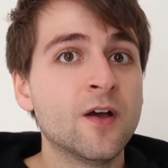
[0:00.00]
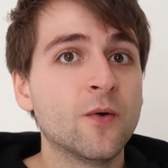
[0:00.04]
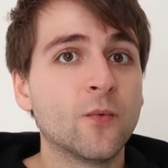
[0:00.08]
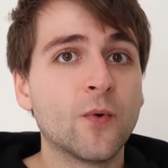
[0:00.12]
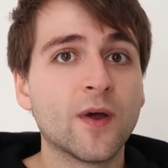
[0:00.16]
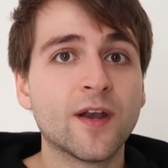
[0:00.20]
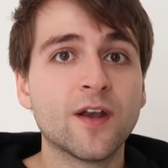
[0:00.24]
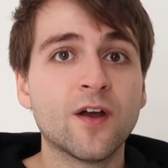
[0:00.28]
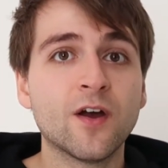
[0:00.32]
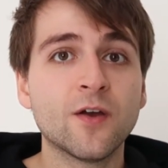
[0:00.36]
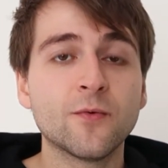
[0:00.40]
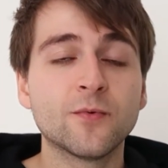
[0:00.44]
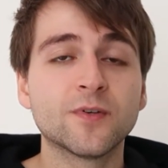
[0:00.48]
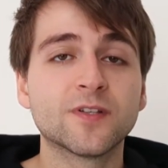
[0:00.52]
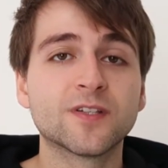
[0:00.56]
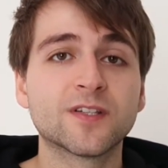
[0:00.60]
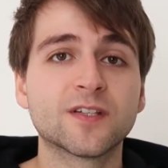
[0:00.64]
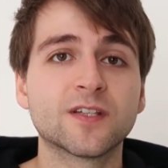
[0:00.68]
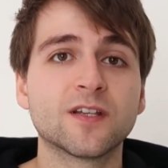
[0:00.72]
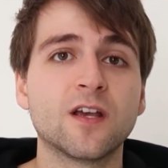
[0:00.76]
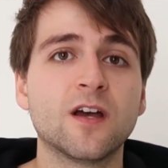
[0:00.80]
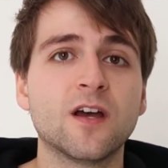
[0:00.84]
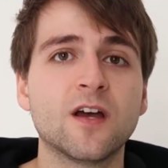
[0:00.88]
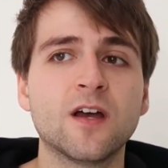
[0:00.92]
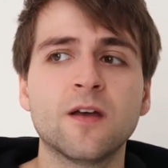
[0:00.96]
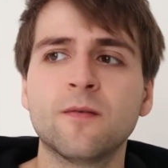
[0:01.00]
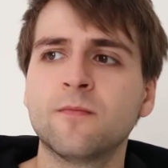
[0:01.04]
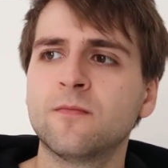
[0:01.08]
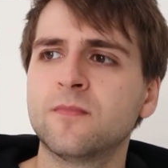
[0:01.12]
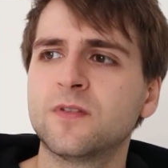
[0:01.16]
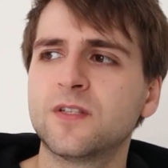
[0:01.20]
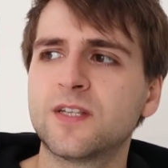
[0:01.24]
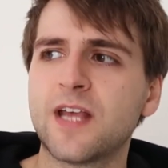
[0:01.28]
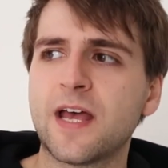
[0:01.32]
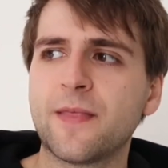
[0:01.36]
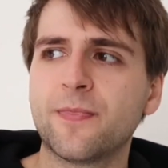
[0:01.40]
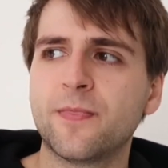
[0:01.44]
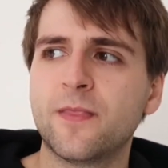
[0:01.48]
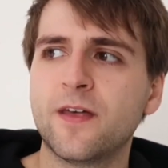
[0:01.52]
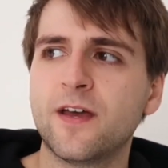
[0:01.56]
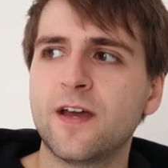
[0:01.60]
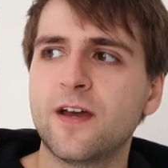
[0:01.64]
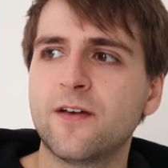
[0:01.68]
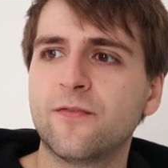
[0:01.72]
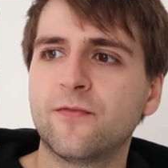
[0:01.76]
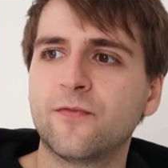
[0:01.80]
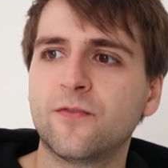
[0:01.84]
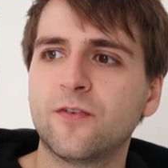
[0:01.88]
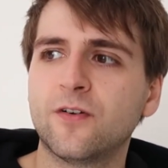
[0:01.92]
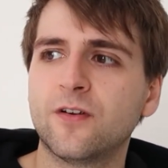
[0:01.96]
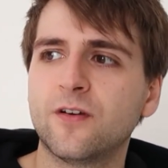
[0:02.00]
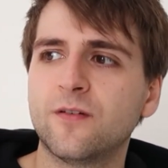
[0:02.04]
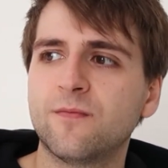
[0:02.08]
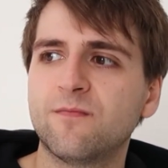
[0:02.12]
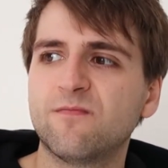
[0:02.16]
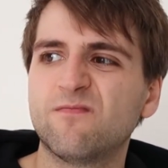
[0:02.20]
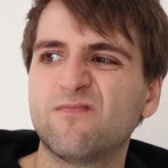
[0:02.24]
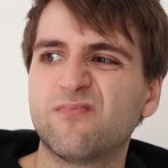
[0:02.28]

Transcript: When I was sat there for